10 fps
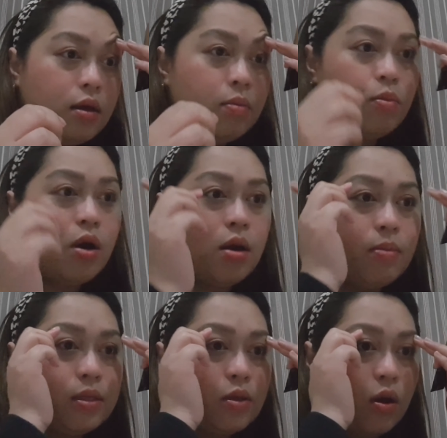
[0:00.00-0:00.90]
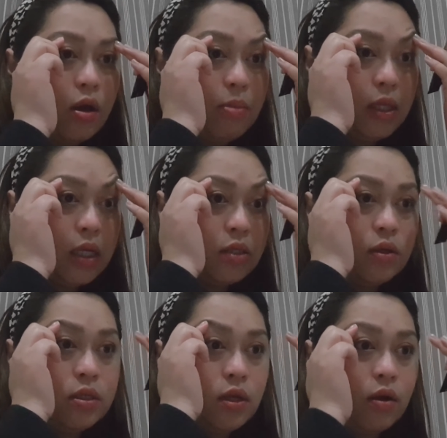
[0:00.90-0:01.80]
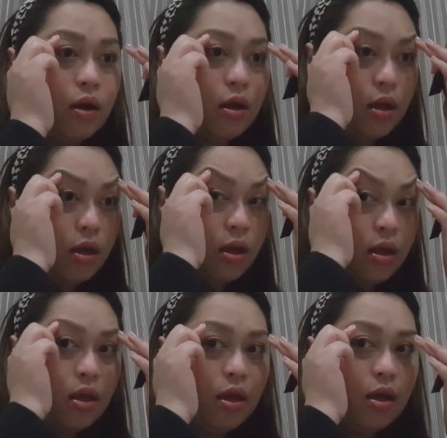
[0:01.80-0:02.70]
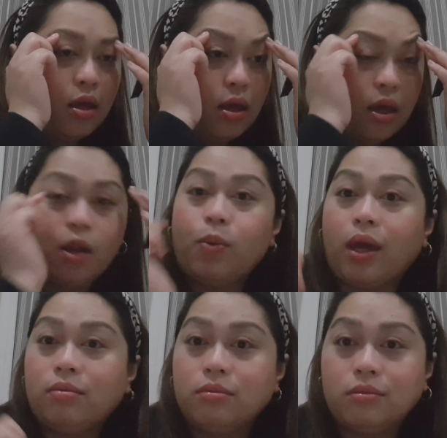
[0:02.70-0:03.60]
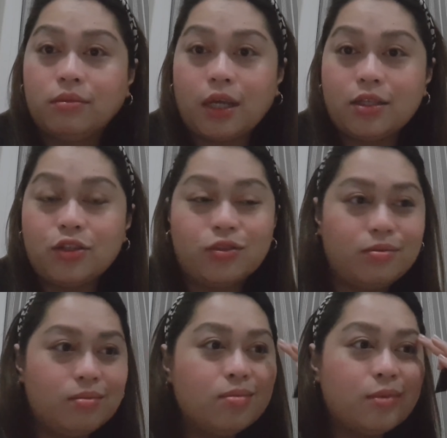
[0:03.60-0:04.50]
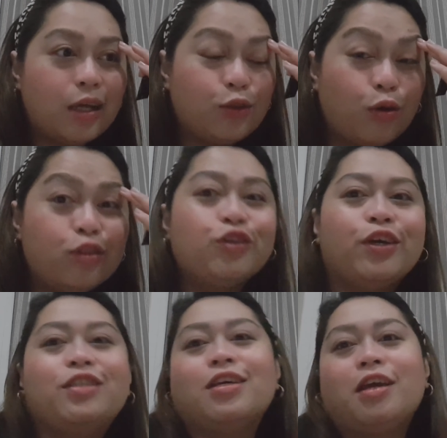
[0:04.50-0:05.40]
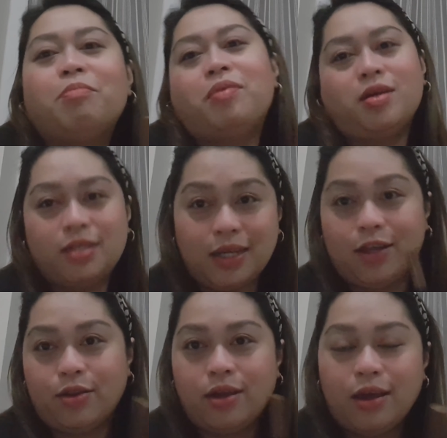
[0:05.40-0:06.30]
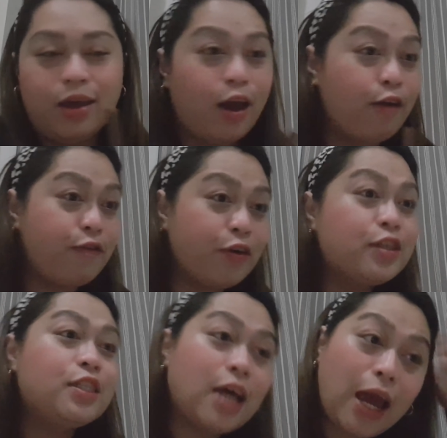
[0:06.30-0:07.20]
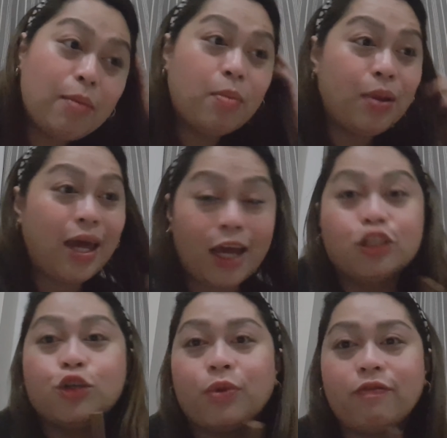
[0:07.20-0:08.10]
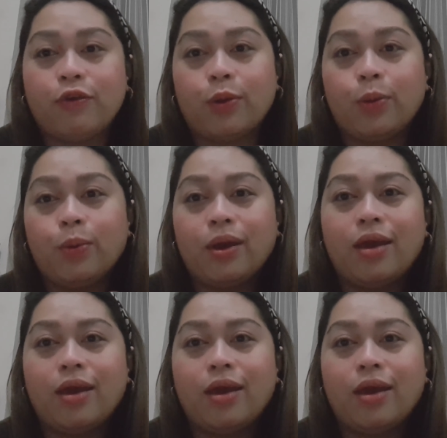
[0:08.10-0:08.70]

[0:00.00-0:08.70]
Mas okay, mataas tong isa ko. Anyway, I told you, it's an unboxing and a first time application review.